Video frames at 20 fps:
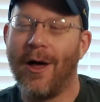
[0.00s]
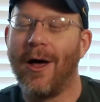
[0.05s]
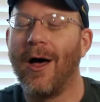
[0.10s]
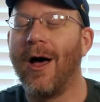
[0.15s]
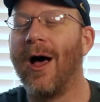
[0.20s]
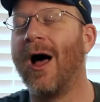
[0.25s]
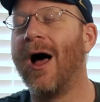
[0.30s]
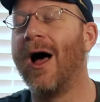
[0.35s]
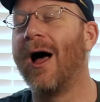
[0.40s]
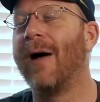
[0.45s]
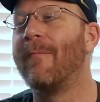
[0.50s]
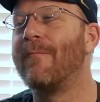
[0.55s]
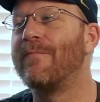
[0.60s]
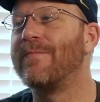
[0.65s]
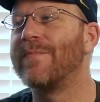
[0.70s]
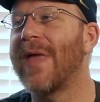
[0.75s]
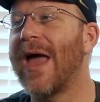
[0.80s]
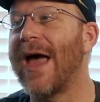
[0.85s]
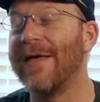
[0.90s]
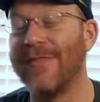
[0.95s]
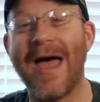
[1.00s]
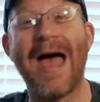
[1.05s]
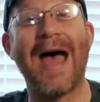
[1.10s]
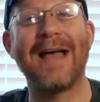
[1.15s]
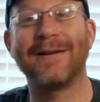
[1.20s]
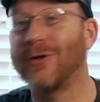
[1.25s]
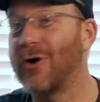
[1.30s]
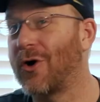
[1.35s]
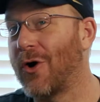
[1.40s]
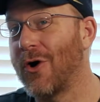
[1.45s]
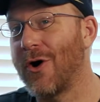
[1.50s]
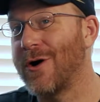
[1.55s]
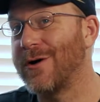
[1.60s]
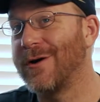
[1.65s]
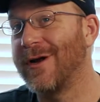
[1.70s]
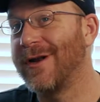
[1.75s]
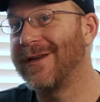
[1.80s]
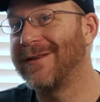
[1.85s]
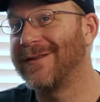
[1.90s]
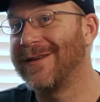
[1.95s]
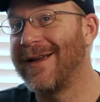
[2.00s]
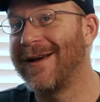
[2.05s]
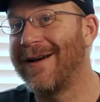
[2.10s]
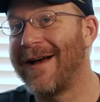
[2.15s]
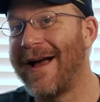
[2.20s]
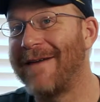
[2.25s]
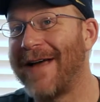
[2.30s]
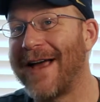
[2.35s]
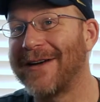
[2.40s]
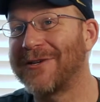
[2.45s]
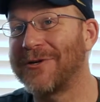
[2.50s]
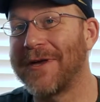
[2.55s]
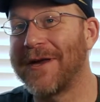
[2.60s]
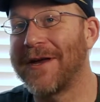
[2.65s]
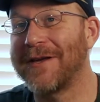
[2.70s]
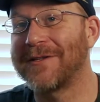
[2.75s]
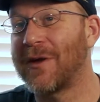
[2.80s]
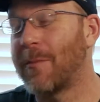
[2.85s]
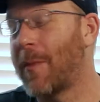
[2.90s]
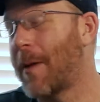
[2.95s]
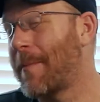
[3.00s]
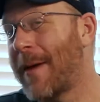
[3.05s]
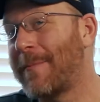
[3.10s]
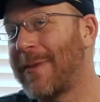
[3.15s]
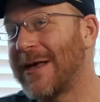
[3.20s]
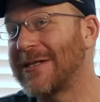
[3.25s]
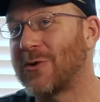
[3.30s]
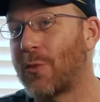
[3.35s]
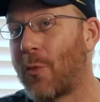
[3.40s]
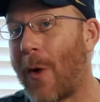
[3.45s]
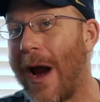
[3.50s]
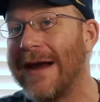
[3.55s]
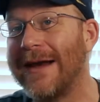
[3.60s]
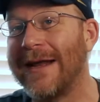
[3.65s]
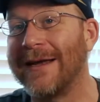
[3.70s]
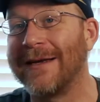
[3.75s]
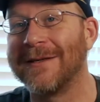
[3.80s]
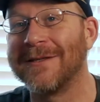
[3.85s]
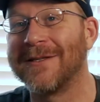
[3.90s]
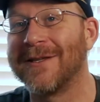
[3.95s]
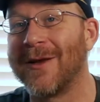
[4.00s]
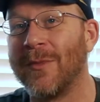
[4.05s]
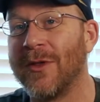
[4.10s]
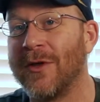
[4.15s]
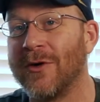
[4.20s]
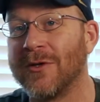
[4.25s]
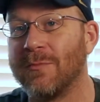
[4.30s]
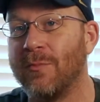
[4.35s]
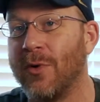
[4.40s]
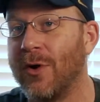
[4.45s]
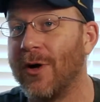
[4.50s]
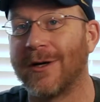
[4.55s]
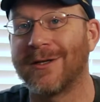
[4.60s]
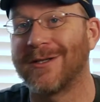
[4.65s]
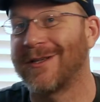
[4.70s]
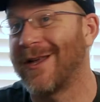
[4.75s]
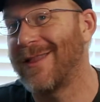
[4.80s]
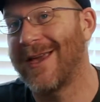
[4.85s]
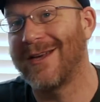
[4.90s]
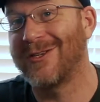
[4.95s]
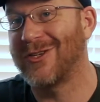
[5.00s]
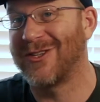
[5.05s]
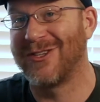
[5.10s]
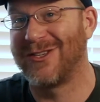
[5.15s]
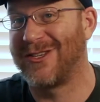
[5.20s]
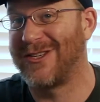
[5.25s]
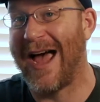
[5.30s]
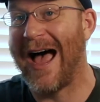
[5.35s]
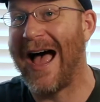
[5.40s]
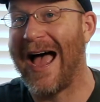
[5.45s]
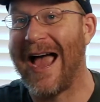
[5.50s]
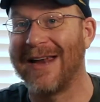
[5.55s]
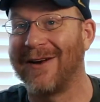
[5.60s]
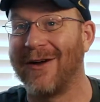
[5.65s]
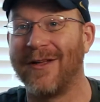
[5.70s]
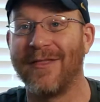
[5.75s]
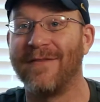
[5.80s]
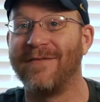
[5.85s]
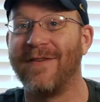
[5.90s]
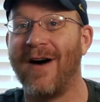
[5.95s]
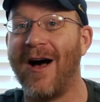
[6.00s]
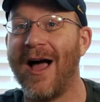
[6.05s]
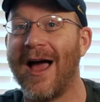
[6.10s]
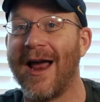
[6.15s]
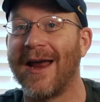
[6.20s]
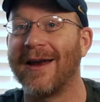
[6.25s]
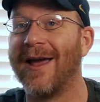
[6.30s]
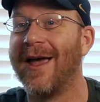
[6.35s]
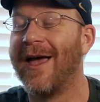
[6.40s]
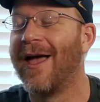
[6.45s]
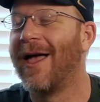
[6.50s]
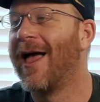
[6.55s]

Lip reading: And that hurt. I've actually got some of my best writing in some of those books, and they just died on the vine.